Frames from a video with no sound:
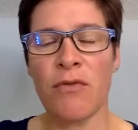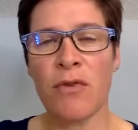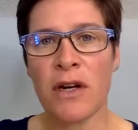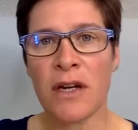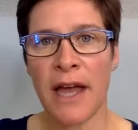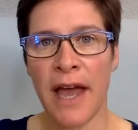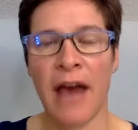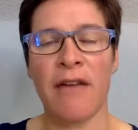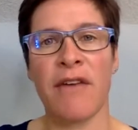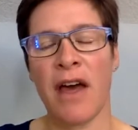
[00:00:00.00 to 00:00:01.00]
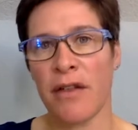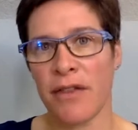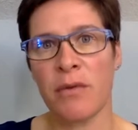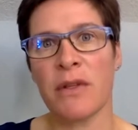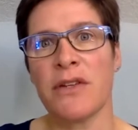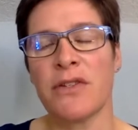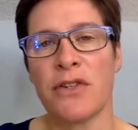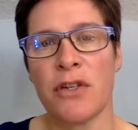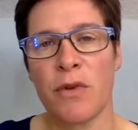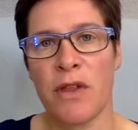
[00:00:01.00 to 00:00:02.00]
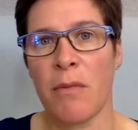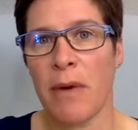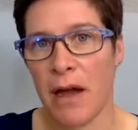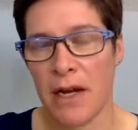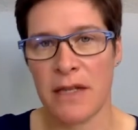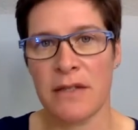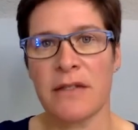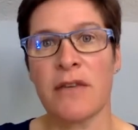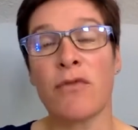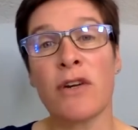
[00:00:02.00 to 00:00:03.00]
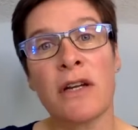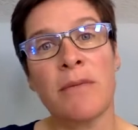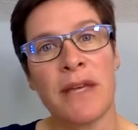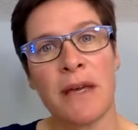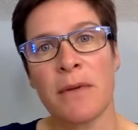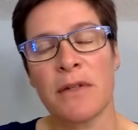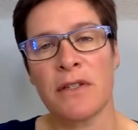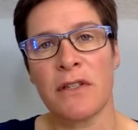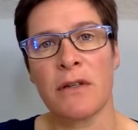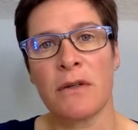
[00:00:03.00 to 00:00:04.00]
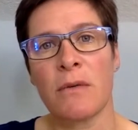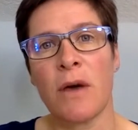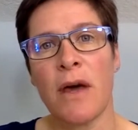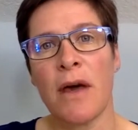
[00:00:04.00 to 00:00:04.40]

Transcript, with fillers: we're going to have a healthy relationship with our bodies, if we're going to be able to